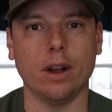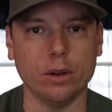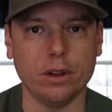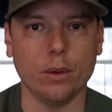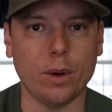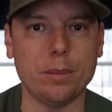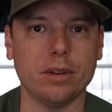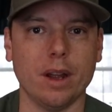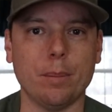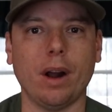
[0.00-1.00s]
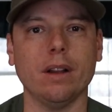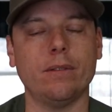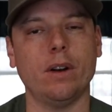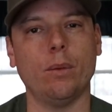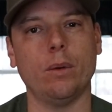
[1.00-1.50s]
Go to the website,
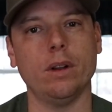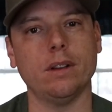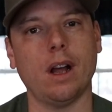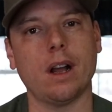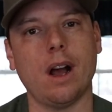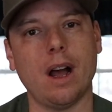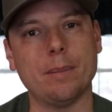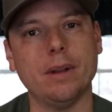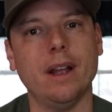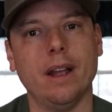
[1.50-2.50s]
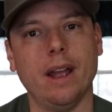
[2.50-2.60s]
pilot fun one oh one dot com,